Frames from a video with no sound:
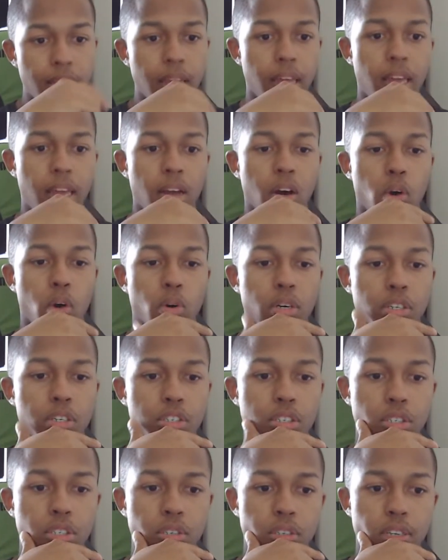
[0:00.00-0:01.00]
Oda
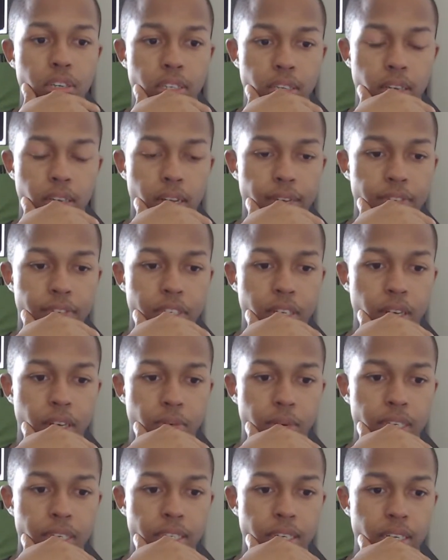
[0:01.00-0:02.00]
sure does love
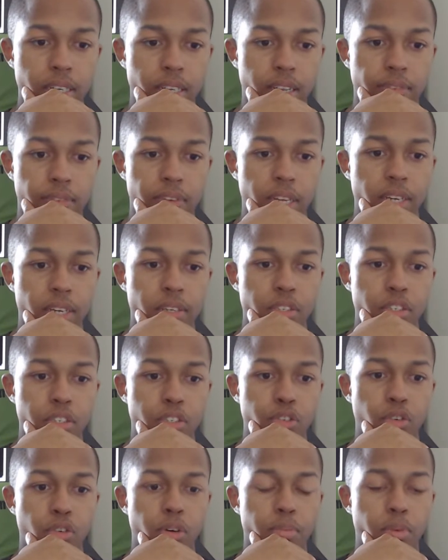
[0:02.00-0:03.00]
silhouettes and cliffhangers.
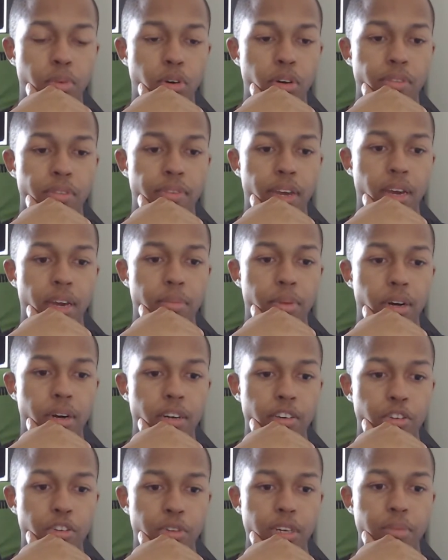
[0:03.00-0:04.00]
Joy Boy, Vegapunk,
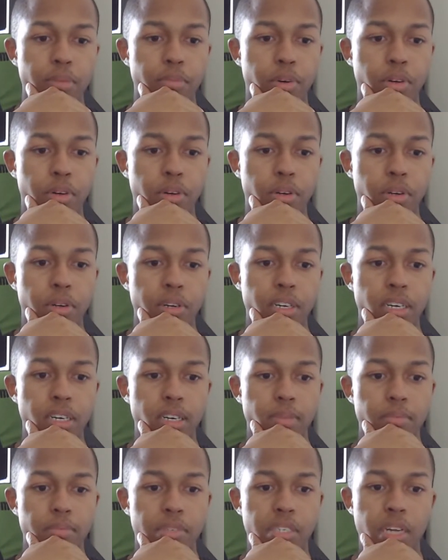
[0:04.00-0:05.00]
Green Bull,
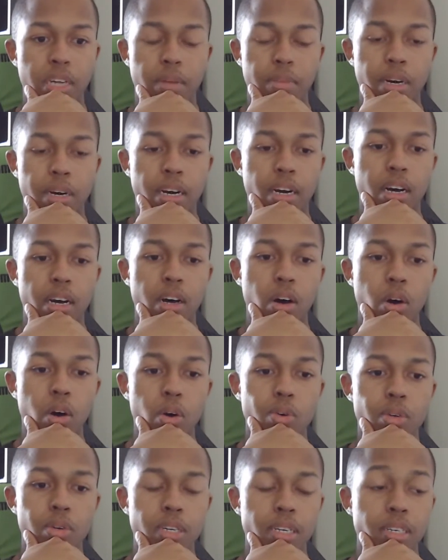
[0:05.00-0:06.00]
Im-sama,
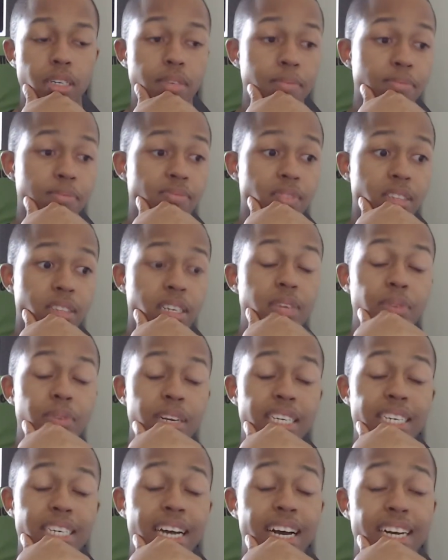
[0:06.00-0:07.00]
Odin. He really
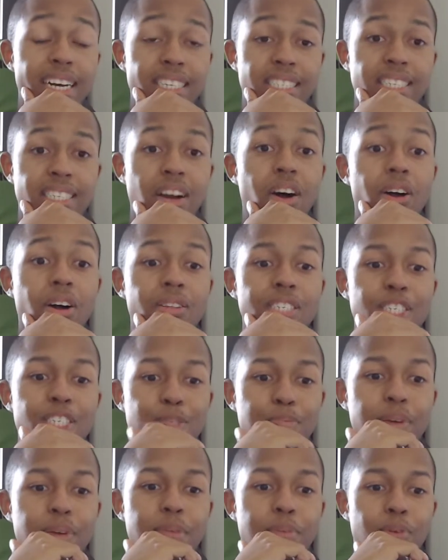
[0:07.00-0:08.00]
does. All these
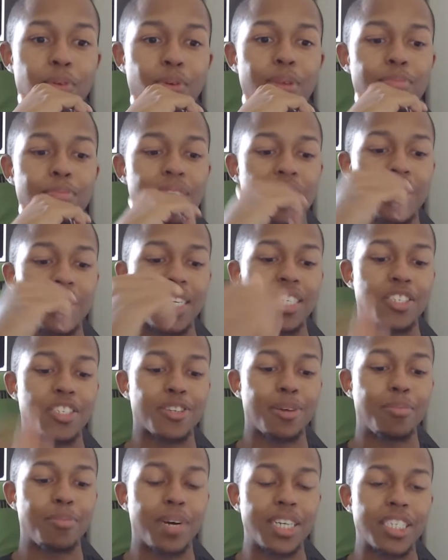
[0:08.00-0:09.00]
people we've been seeing
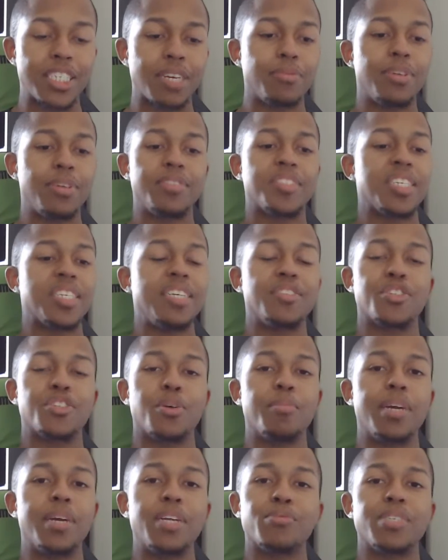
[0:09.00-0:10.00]
so much, and we've seen so
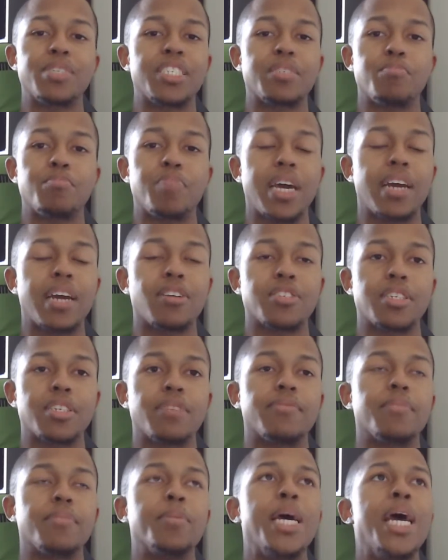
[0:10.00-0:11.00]
many recent panels of
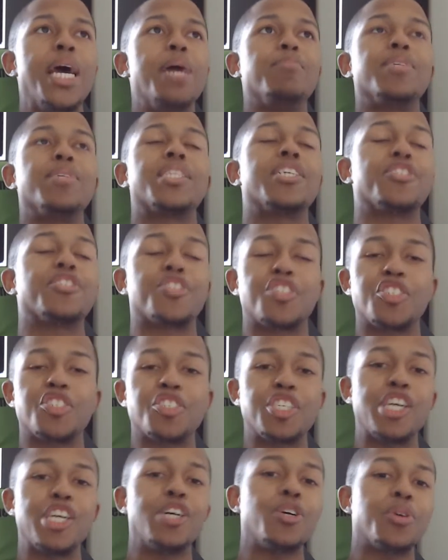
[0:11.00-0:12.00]
them, but they're
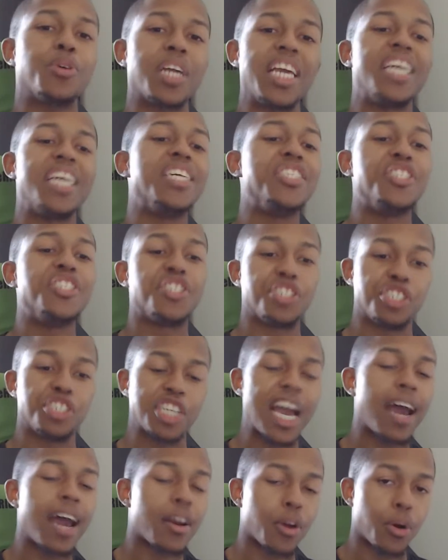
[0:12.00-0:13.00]
still in
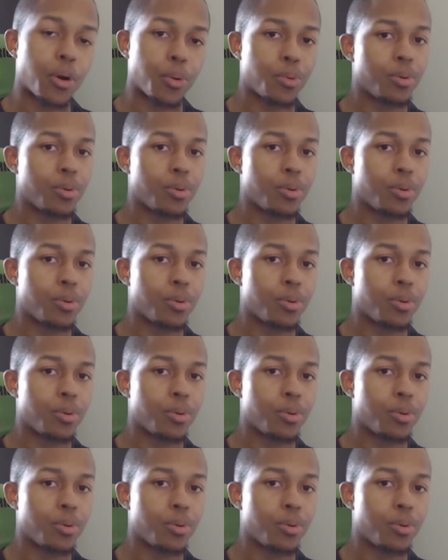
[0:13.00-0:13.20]
shadow.